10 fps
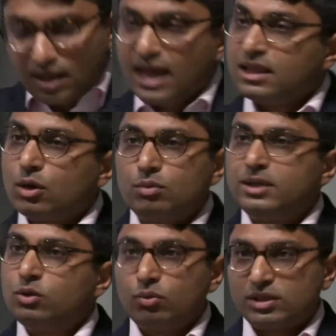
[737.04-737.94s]
And there will be
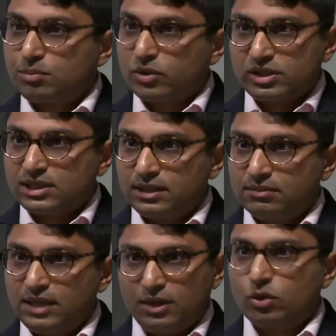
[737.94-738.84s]
no reciprocity
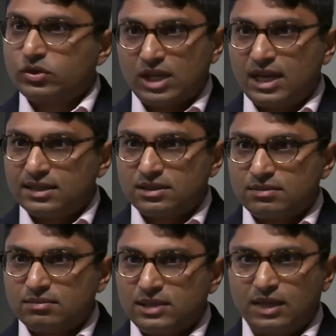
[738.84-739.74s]
in those ties,
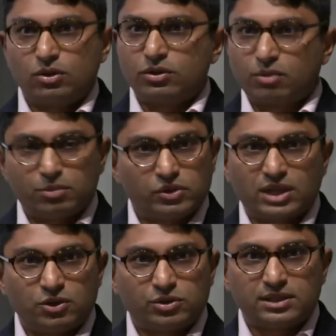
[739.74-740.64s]
from those
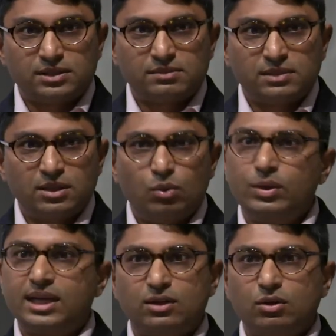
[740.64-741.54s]
countries. We
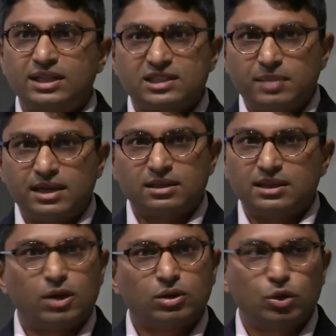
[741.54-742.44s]
cannot expect
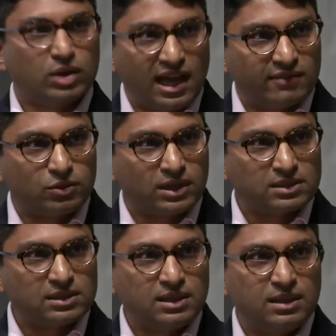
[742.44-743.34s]
they're going to look after
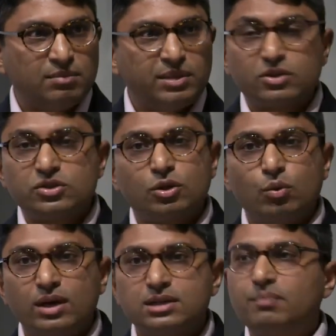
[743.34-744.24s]
us because you know
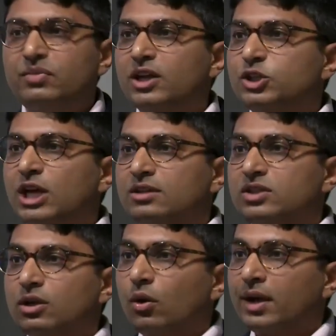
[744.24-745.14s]
what? Their shutters
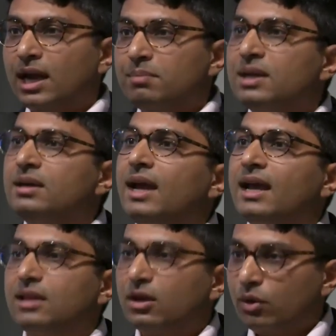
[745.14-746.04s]
are going up and
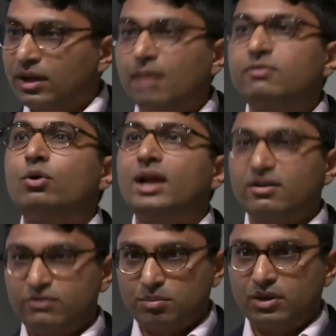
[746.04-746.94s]
they're going up for
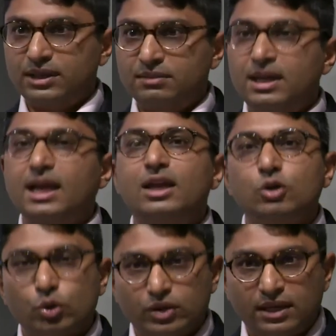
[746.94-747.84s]
everybody,
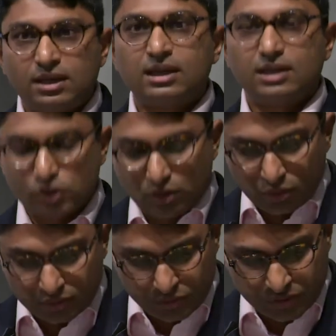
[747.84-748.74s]
including little
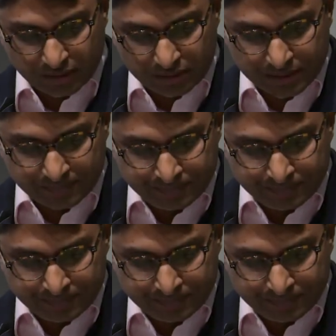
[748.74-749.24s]
old New Zealand.